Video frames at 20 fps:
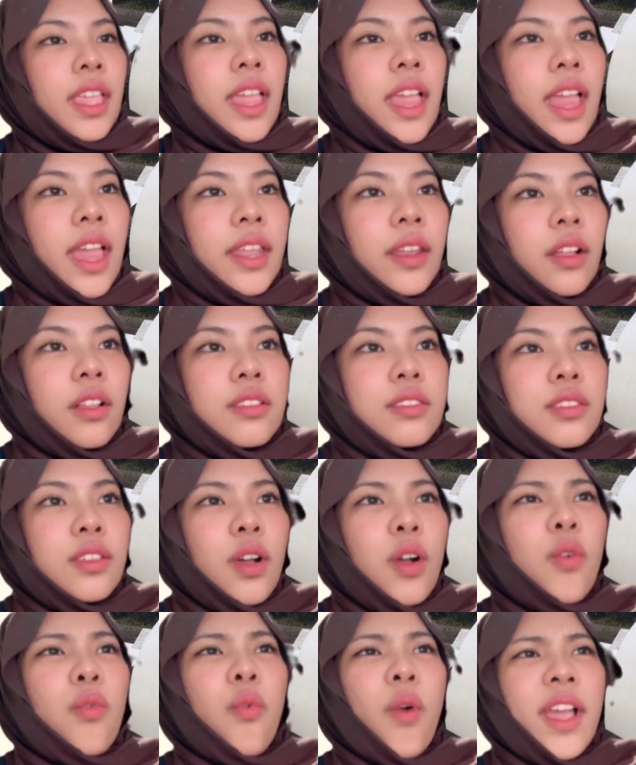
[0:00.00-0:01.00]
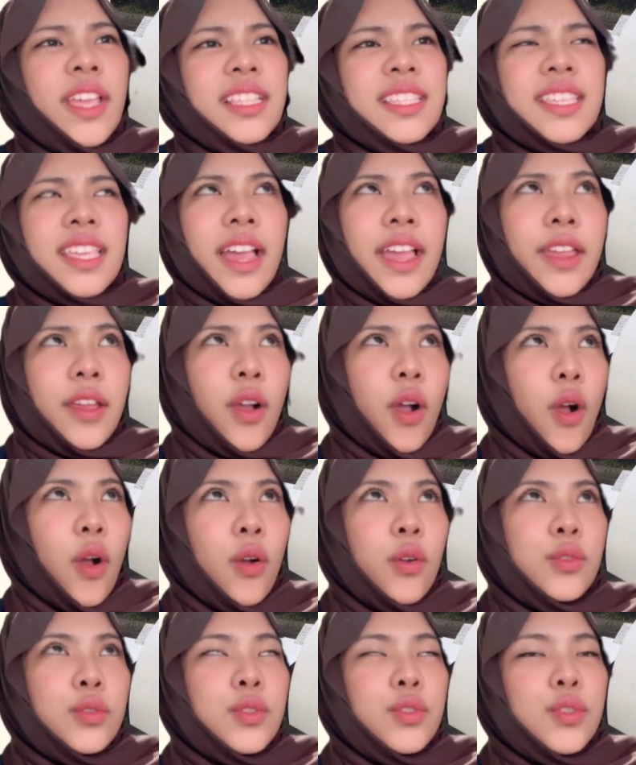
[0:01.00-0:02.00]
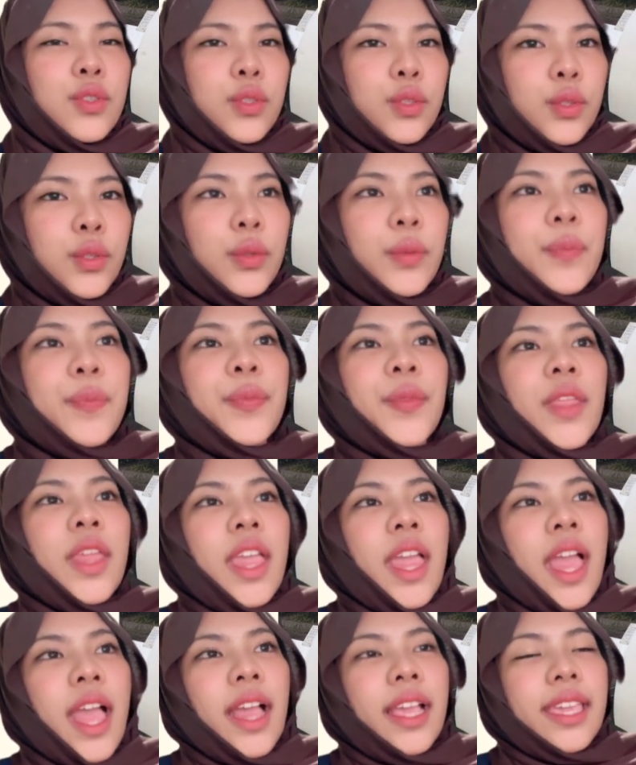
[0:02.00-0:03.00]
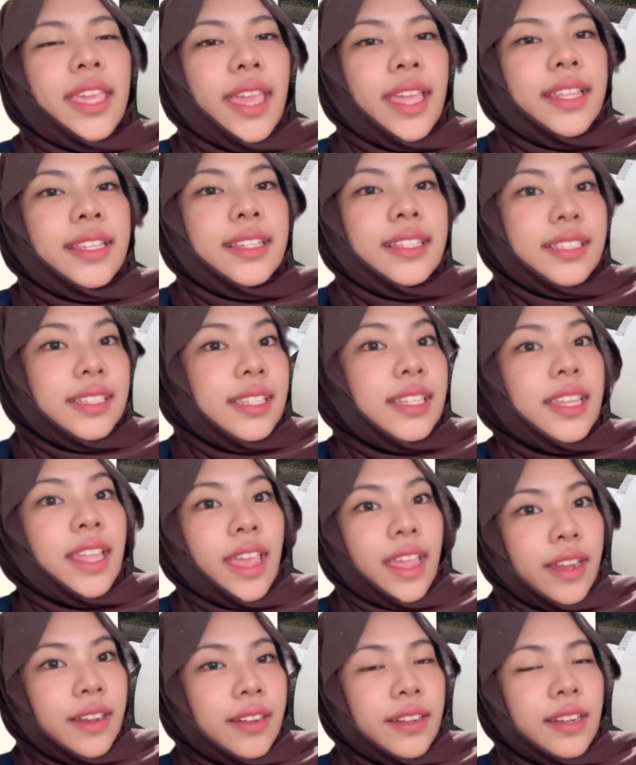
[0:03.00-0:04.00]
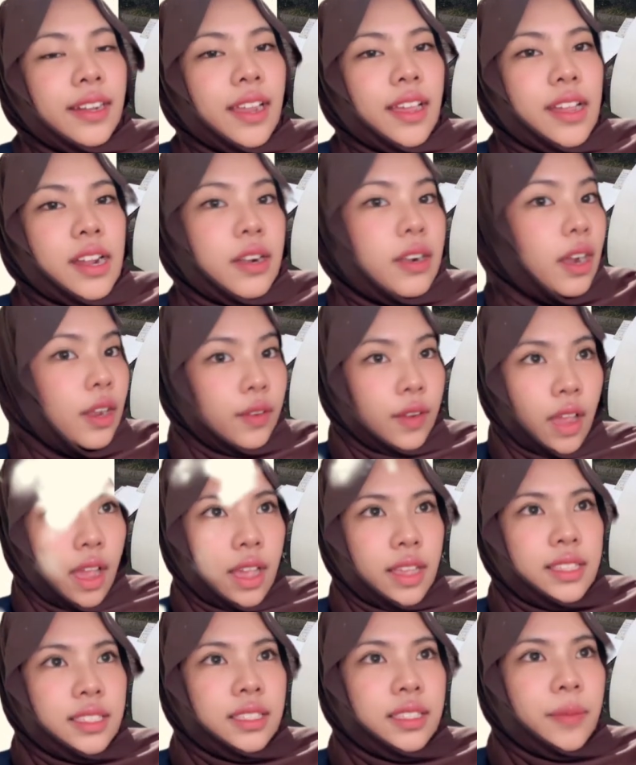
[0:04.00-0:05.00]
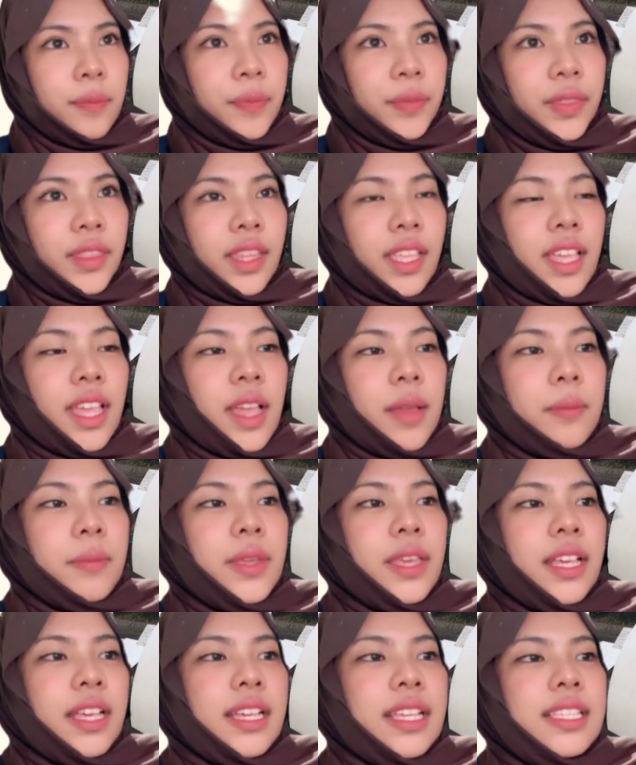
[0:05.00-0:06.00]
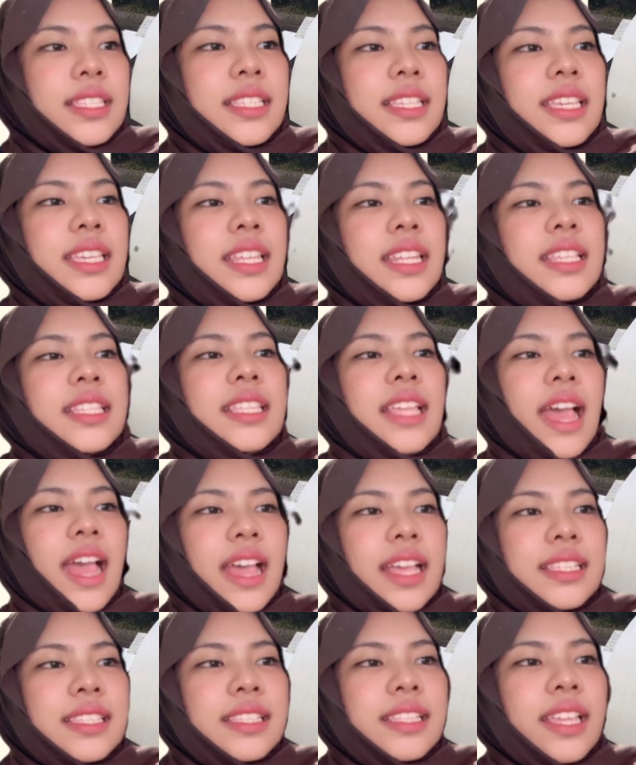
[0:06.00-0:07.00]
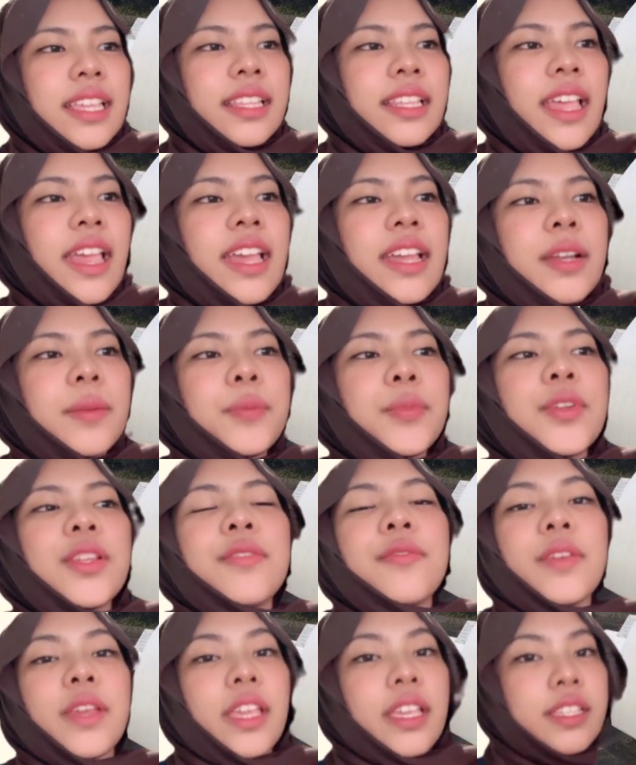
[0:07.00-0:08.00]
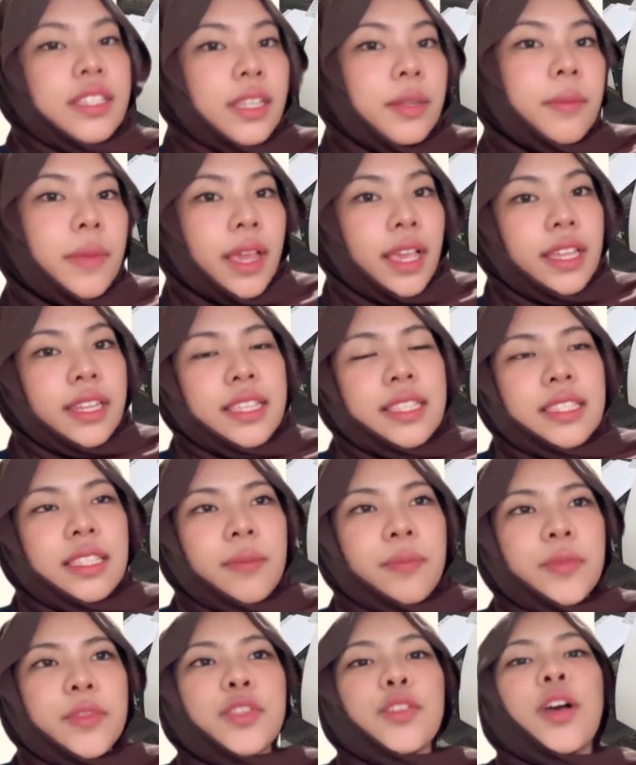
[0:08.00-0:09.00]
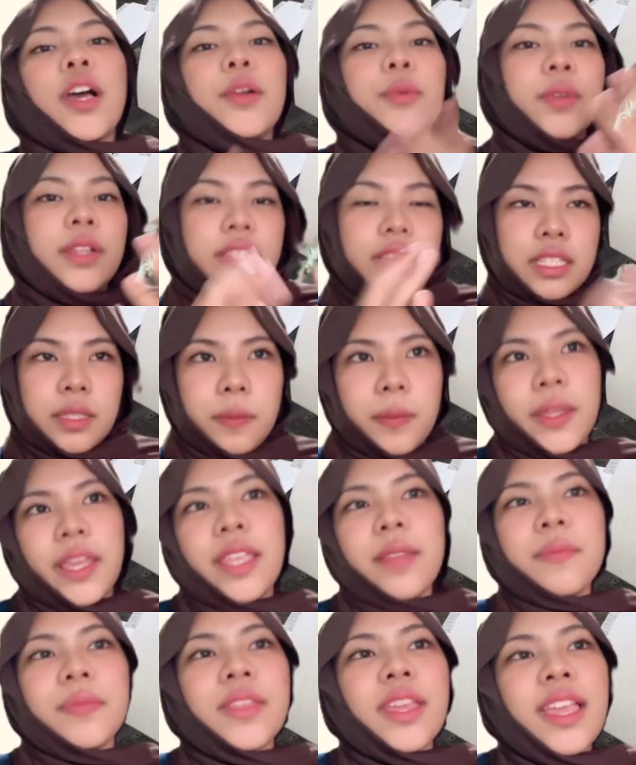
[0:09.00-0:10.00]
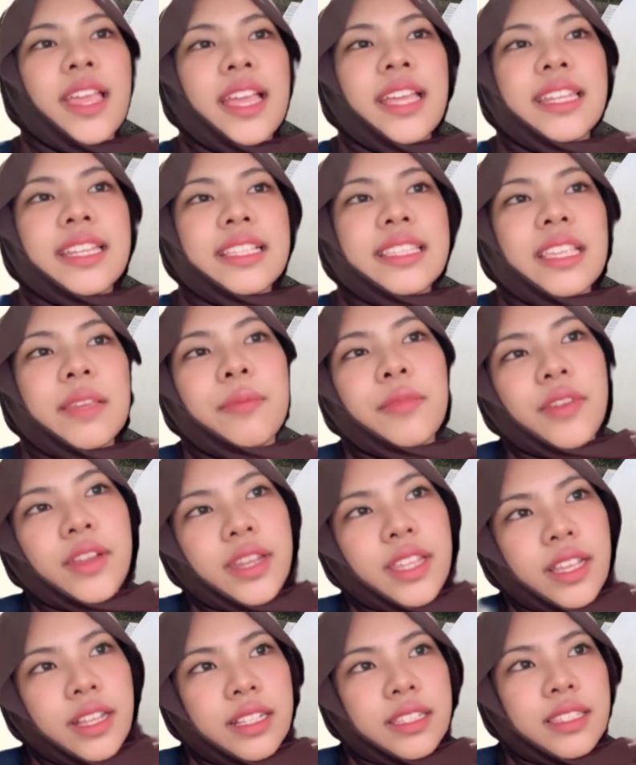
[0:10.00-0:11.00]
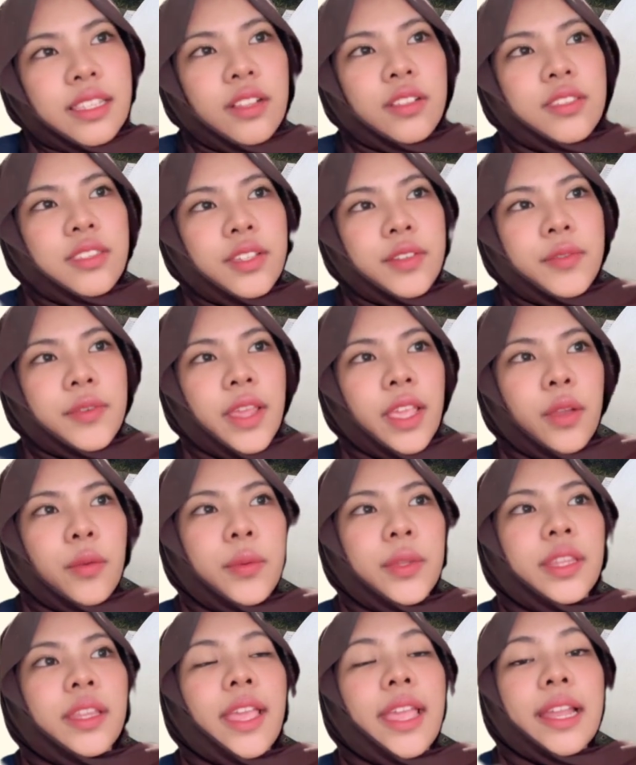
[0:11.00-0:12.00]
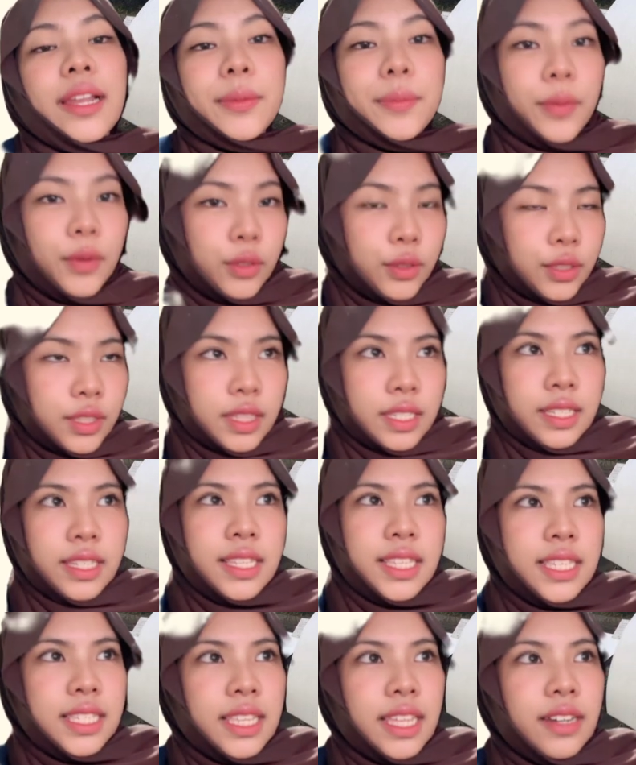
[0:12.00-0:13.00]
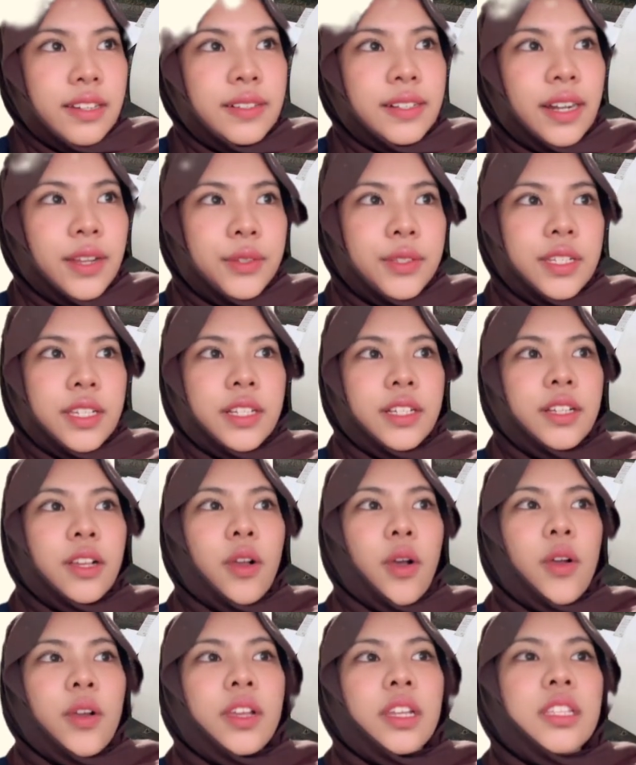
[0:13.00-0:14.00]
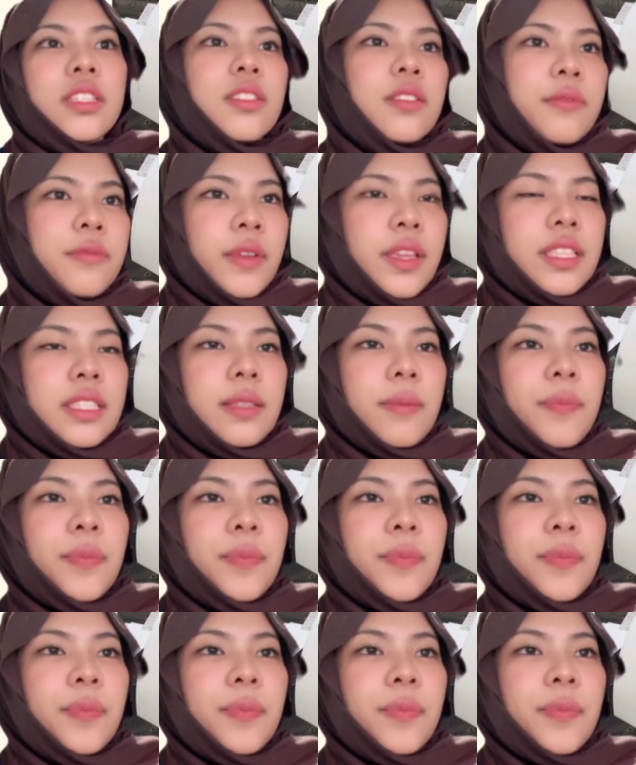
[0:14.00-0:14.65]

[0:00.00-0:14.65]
And also why TiO2 can clean air around us, because has that air purification mechanism. So I will explain. The same radicals also react with air pollutants around the concrete surface.